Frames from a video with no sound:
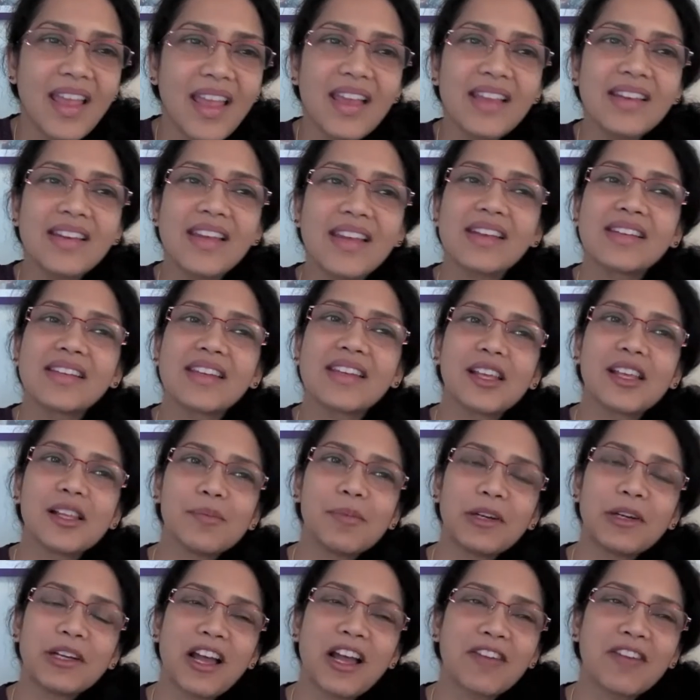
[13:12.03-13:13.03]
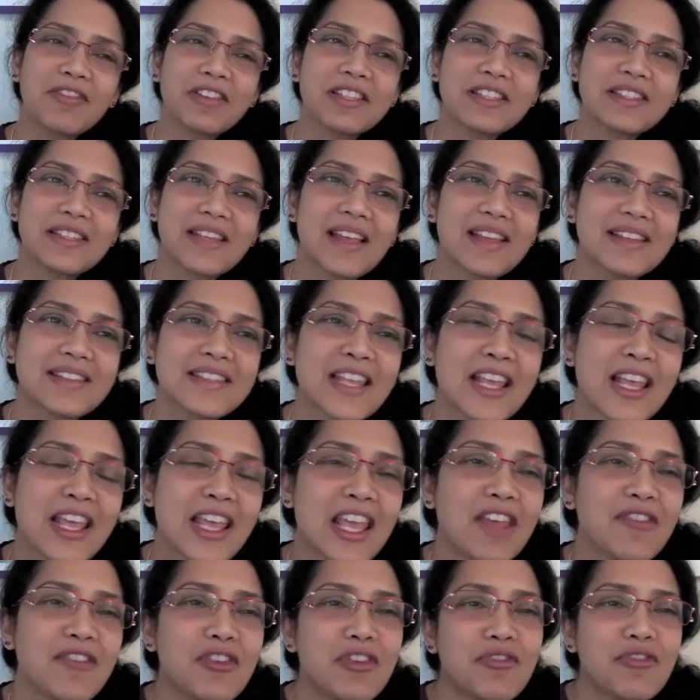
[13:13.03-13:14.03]
And Gilbert often says,
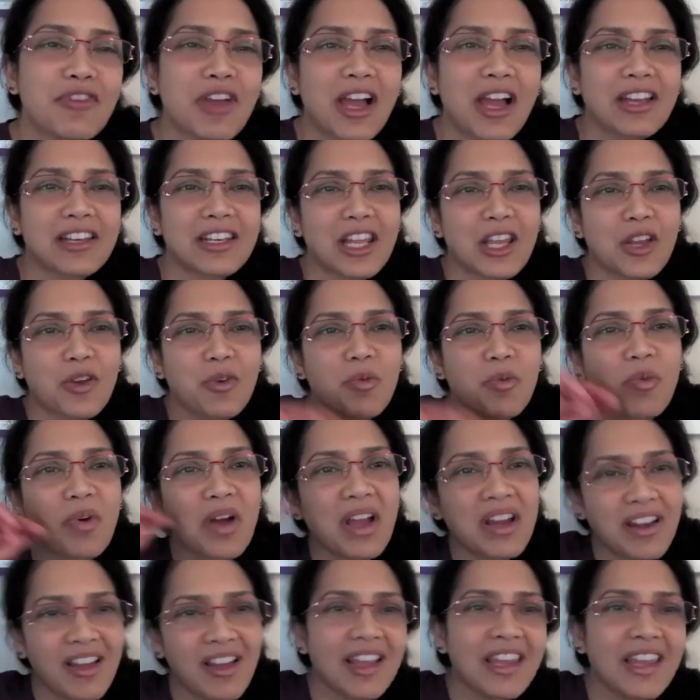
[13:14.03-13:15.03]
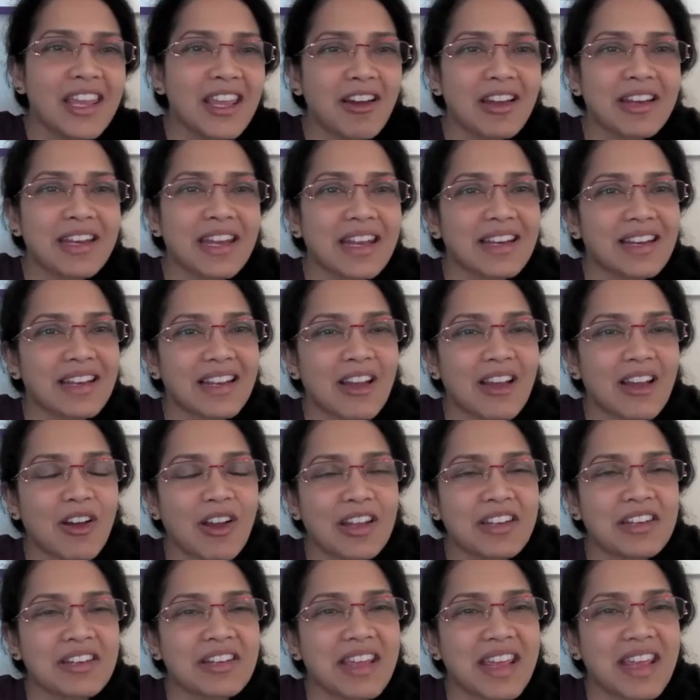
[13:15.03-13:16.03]
if you've got like one eye on
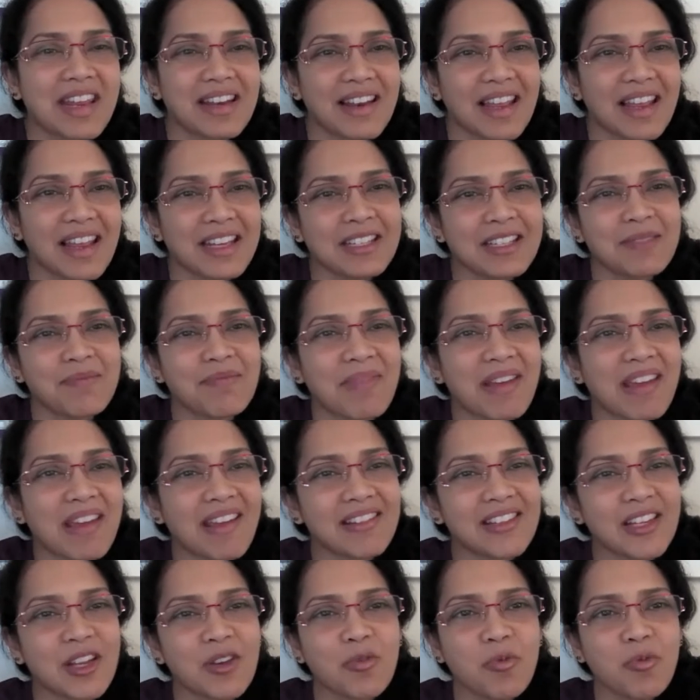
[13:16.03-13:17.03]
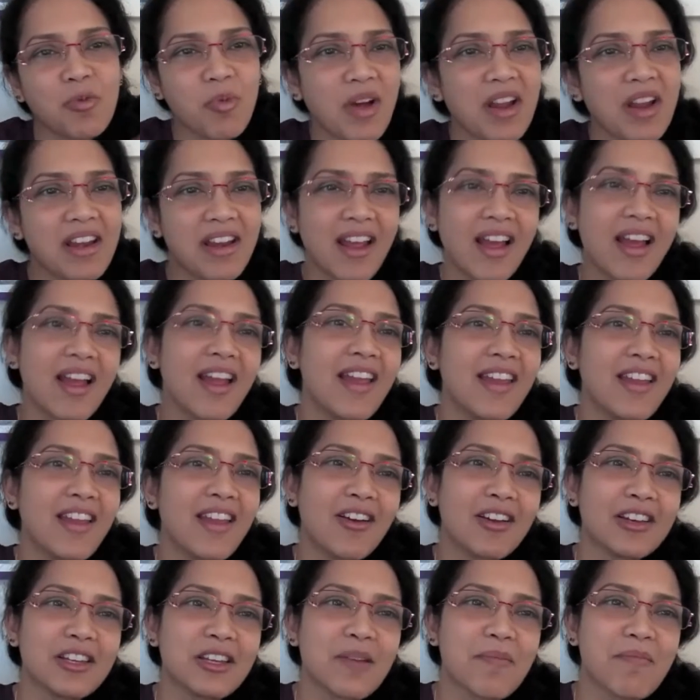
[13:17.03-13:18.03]
enlightenment and one eye
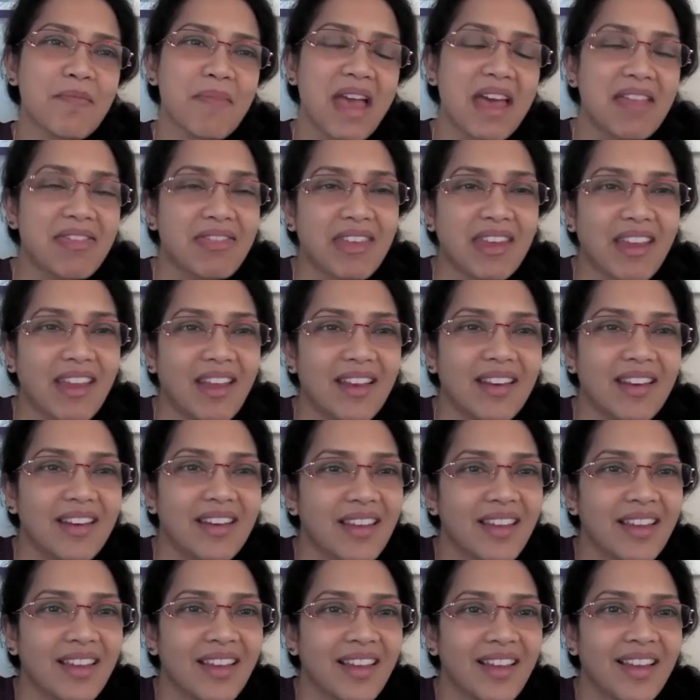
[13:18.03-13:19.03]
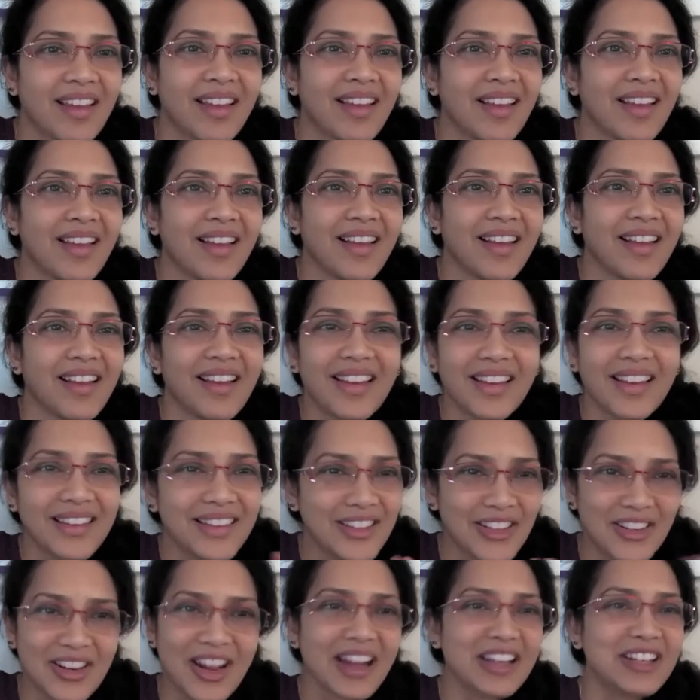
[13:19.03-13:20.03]
on your method,
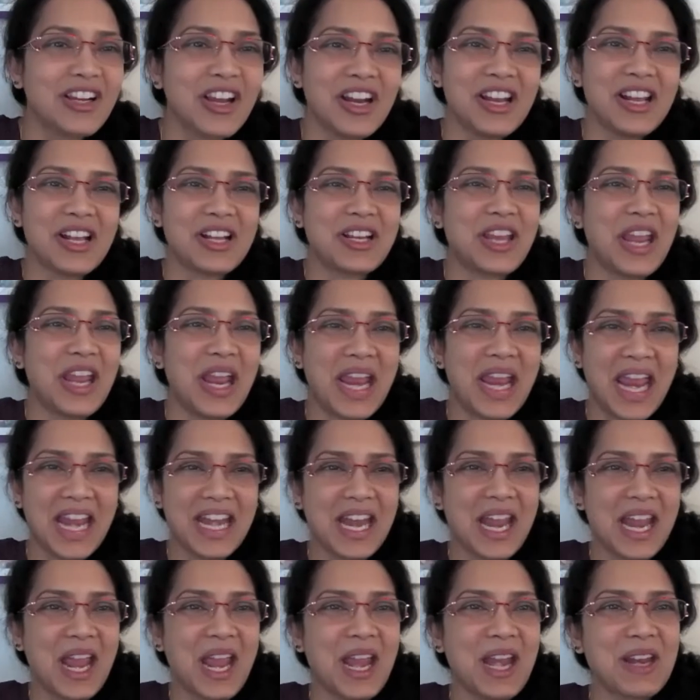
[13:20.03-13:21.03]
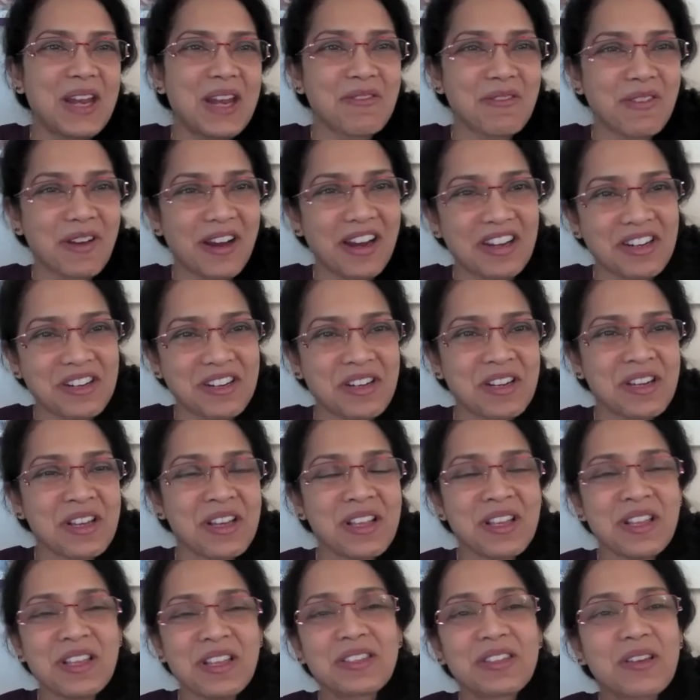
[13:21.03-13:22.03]
you're not going to get anywhere.
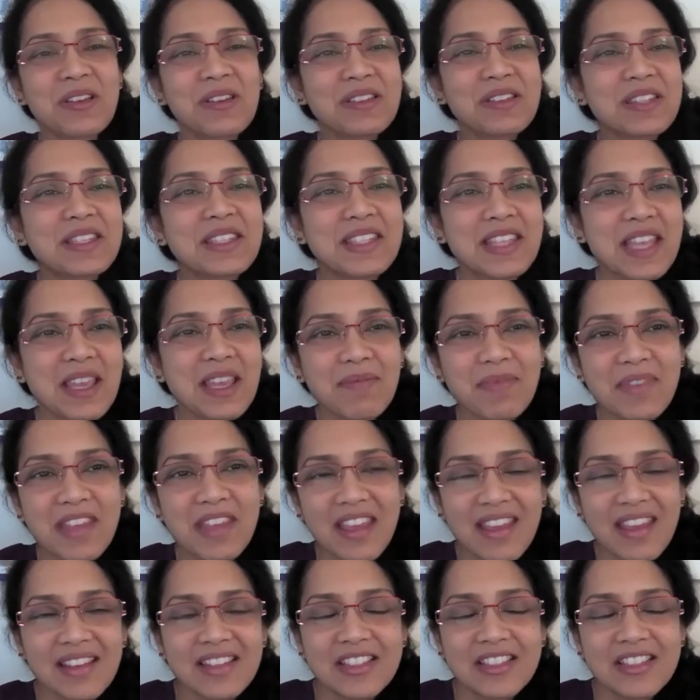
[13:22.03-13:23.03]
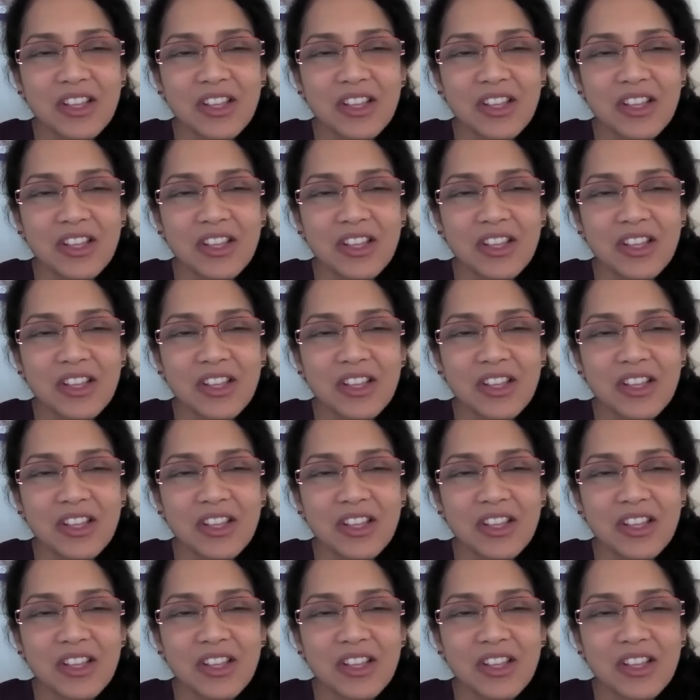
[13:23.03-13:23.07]
So it's the same thing.